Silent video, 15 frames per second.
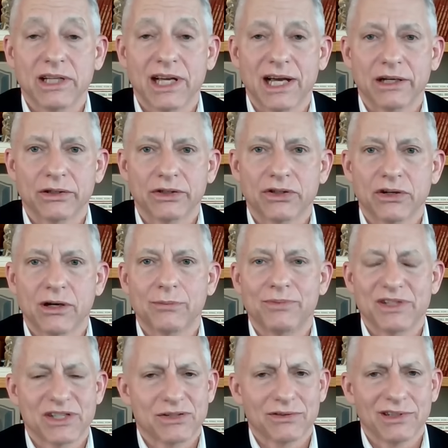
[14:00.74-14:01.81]
Donald Trump
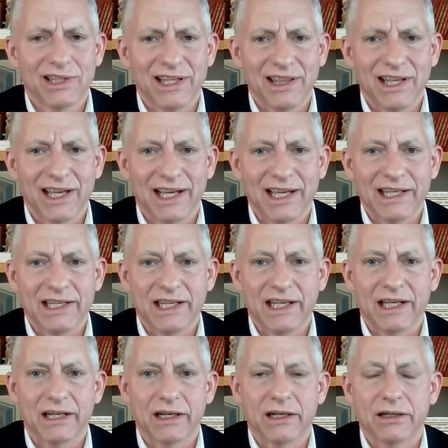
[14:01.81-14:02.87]
is really the
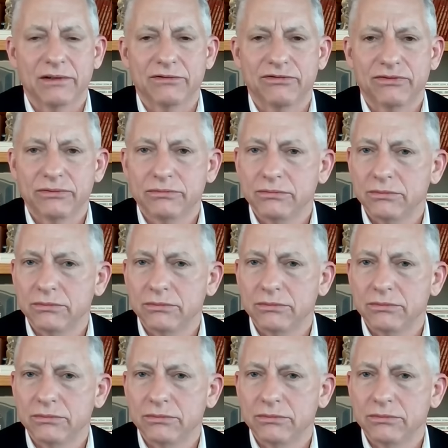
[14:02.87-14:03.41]
idea of